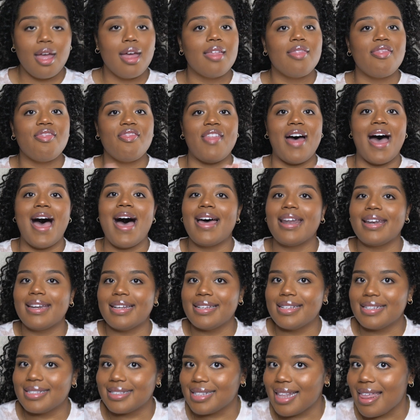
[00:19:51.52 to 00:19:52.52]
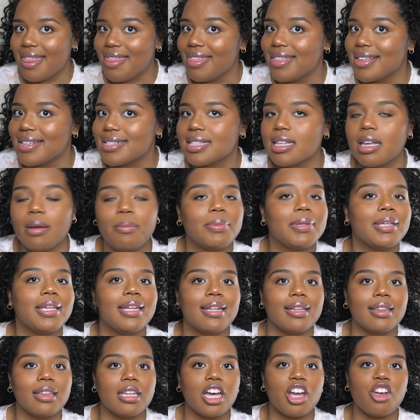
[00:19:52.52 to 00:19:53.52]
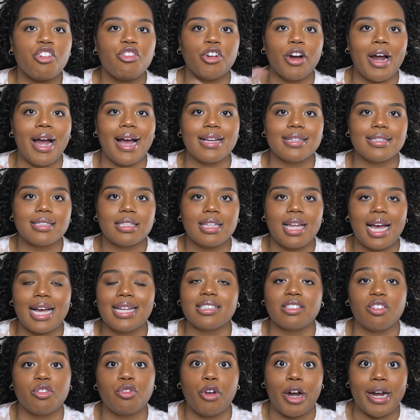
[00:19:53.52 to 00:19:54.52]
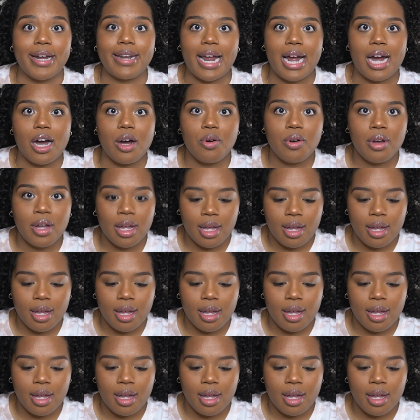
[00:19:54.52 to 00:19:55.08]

That is this completed look for as of right now.